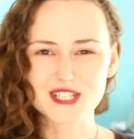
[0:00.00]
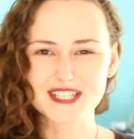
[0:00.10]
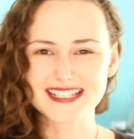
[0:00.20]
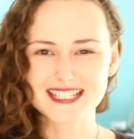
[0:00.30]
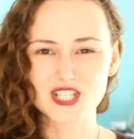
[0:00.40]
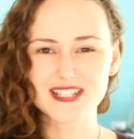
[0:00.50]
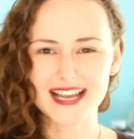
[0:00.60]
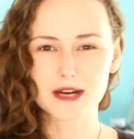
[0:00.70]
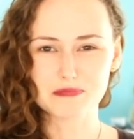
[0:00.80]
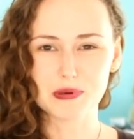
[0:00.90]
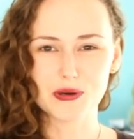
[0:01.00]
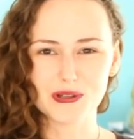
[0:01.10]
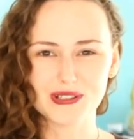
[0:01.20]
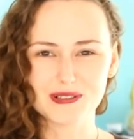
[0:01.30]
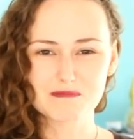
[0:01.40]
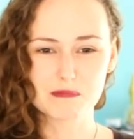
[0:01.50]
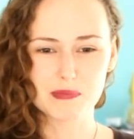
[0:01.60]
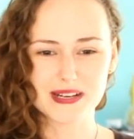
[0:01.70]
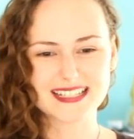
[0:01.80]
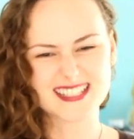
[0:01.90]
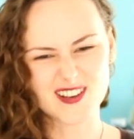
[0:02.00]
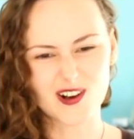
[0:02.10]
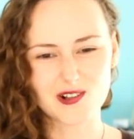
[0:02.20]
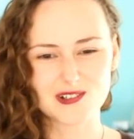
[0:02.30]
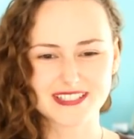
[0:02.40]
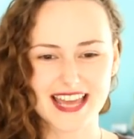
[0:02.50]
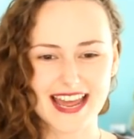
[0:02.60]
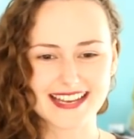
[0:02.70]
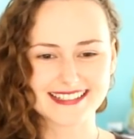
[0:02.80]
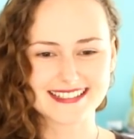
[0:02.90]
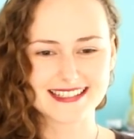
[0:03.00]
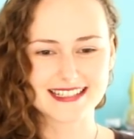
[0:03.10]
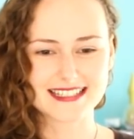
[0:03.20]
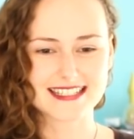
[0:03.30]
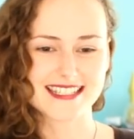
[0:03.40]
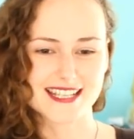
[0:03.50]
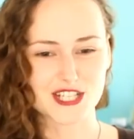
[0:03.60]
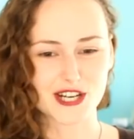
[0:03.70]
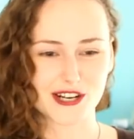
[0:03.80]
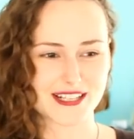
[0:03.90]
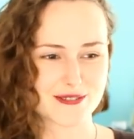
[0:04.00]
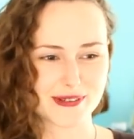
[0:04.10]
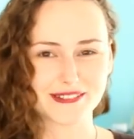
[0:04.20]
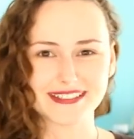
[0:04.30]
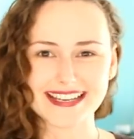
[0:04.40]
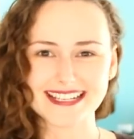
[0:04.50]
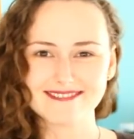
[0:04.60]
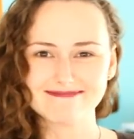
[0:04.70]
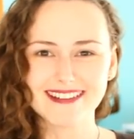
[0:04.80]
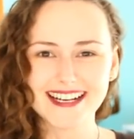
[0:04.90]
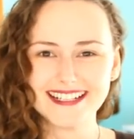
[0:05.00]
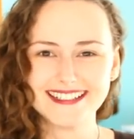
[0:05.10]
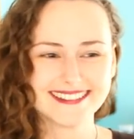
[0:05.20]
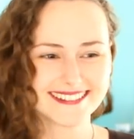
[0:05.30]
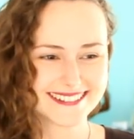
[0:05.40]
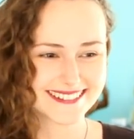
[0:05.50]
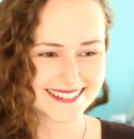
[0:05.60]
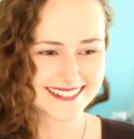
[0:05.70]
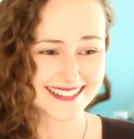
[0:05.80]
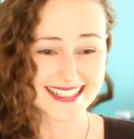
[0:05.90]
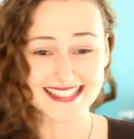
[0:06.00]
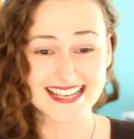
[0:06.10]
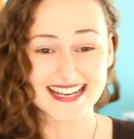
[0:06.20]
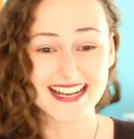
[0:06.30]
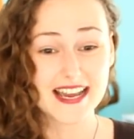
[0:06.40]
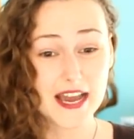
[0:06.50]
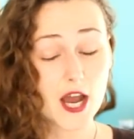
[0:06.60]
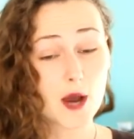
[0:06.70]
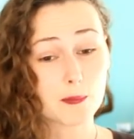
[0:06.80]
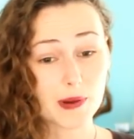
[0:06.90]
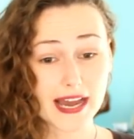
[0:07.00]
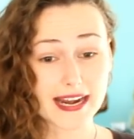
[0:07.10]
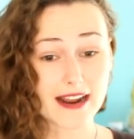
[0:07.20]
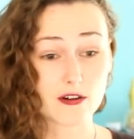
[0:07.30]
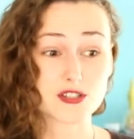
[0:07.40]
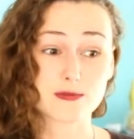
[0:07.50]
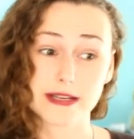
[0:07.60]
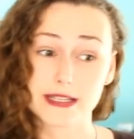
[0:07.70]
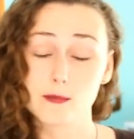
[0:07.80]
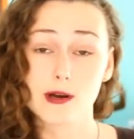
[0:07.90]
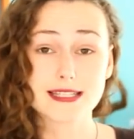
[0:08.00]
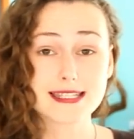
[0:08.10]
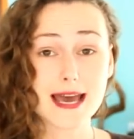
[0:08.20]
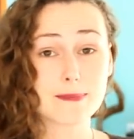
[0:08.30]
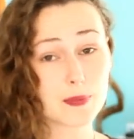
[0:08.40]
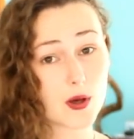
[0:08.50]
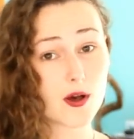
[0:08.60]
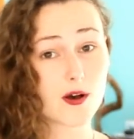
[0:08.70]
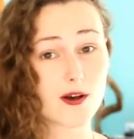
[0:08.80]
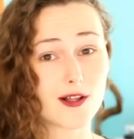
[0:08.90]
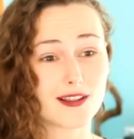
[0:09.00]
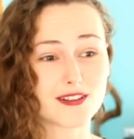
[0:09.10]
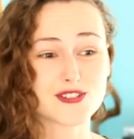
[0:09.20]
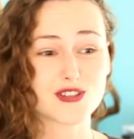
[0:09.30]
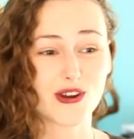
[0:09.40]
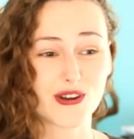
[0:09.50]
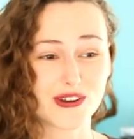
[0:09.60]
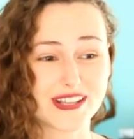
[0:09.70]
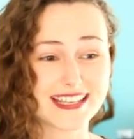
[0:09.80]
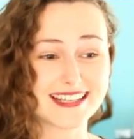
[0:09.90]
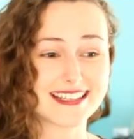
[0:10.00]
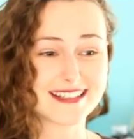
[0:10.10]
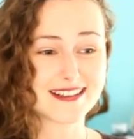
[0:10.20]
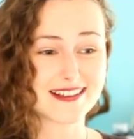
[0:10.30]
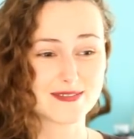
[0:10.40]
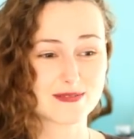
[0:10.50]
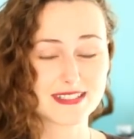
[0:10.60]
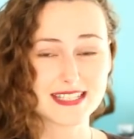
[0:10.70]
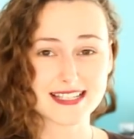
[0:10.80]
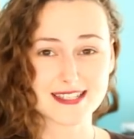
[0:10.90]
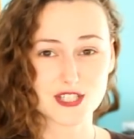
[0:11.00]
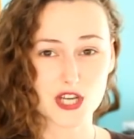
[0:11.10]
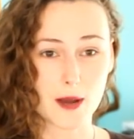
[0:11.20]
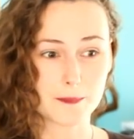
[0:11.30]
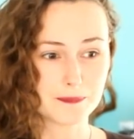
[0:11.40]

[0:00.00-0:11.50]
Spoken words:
It's just like a ball, but it's gold and the stitching on it's real neat. That's it. But Eros really wants that ball, so he does the gel.